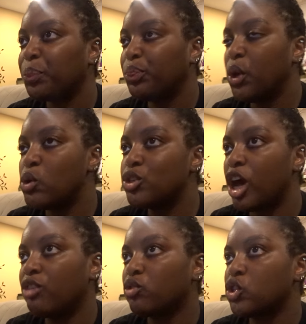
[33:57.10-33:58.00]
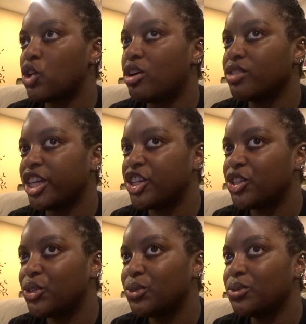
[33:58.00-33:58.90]
those unresolved
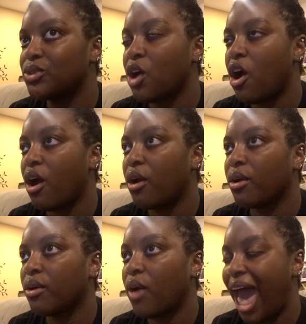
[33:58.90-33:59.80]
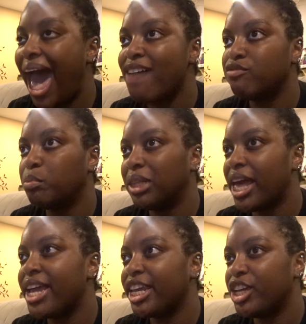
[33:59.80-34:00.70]
issues are have
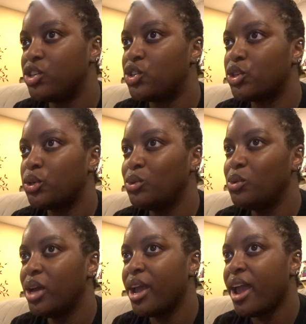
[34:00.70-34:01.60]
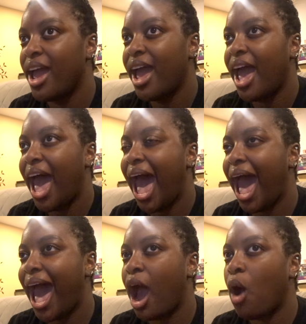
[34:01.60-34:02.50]
bled into
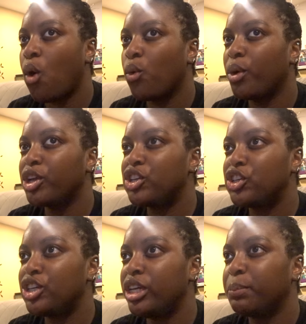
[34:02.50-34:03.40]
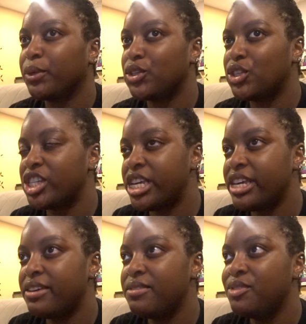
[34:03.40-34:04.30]
how she
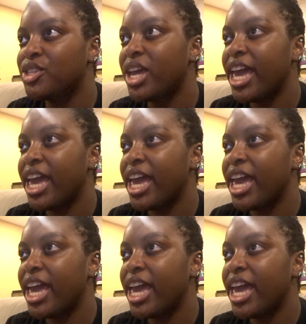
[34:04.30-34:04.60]
perceives